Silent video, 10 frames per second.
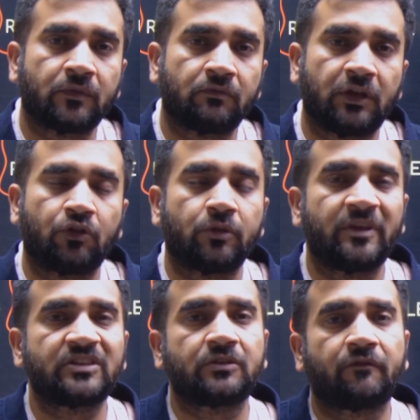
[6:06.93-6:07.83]
Then on the
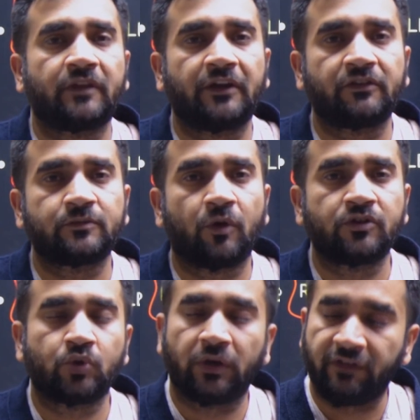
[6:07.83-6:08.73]
basis of that response,
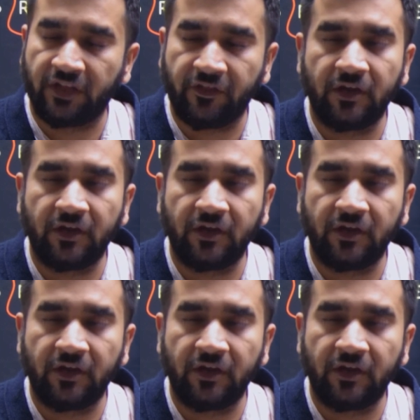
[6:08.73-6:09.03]
you give another